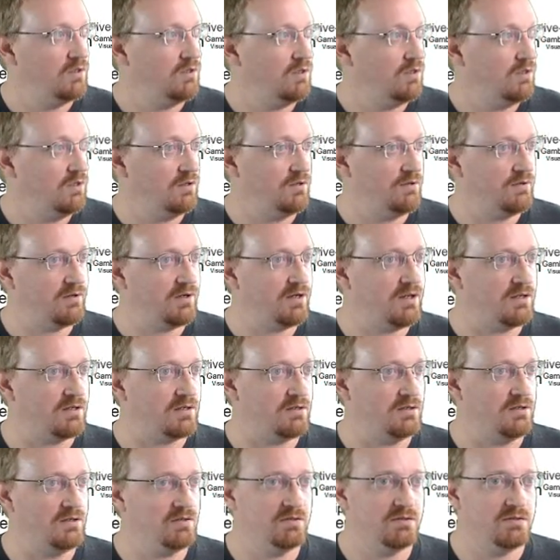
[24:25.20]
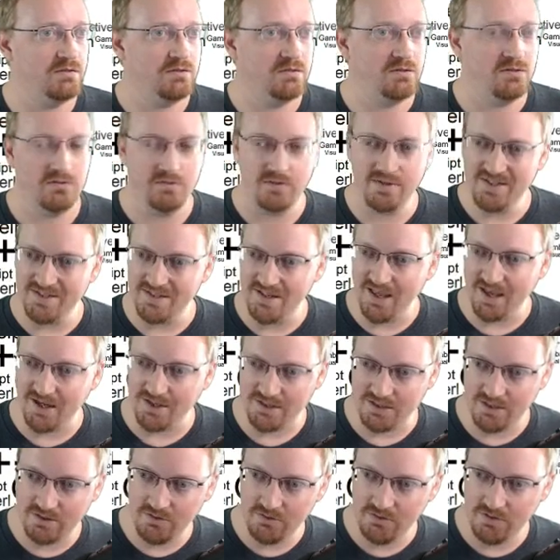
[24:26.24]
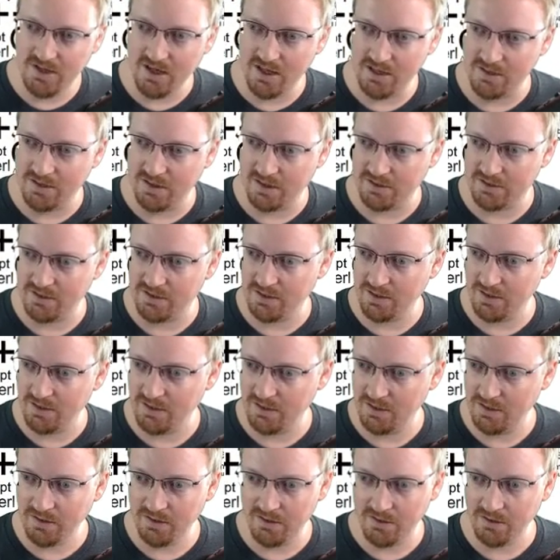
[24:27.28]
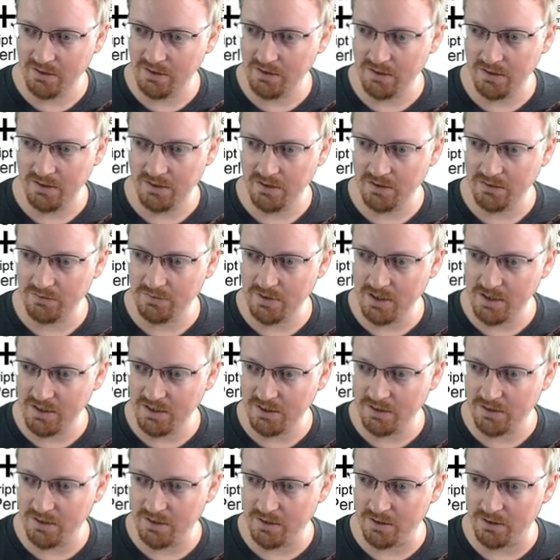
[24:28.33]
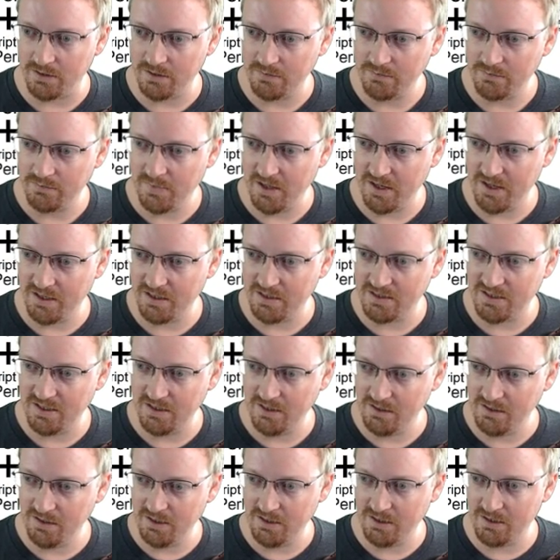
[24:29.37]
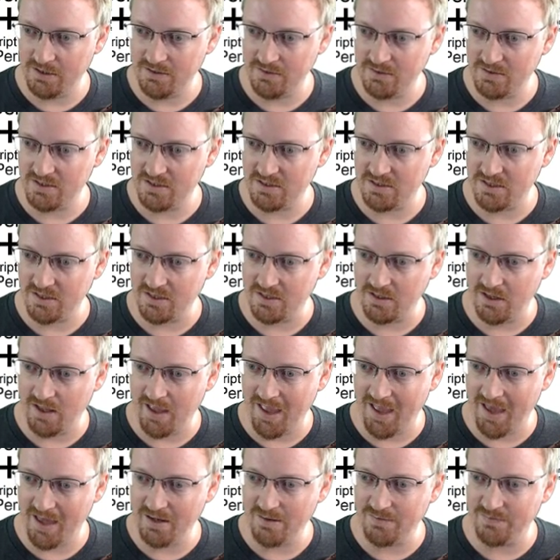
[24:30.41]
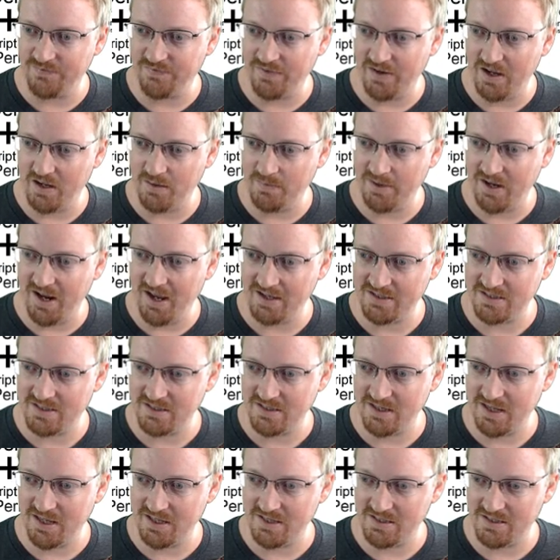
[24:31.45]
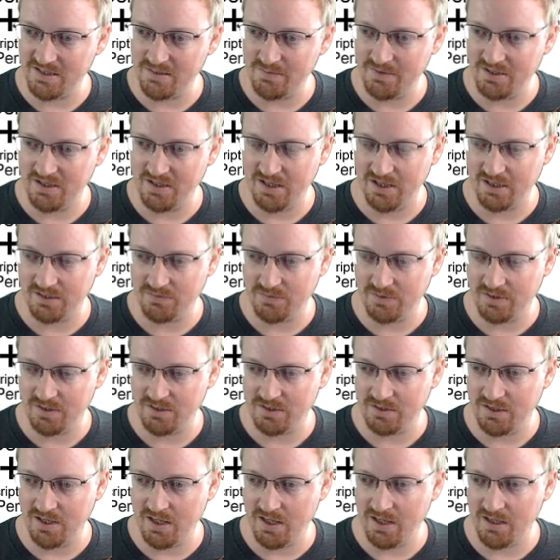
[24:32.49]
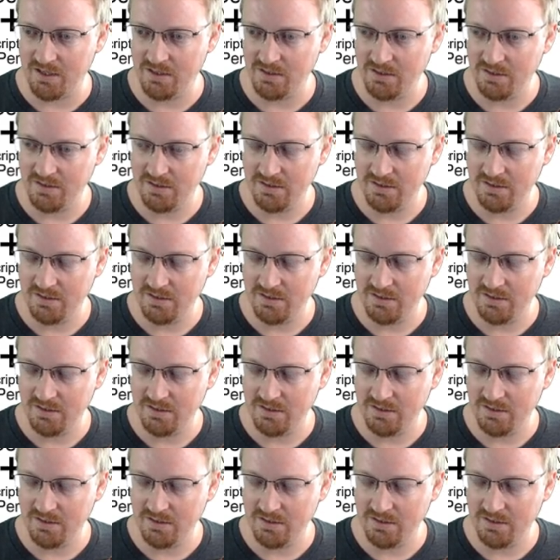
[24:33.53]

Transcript: All right, what's next? Who's got next? Rodney Clutter. My Excel link uses an Atom file, but Access can't seem to connect with it. Yeah,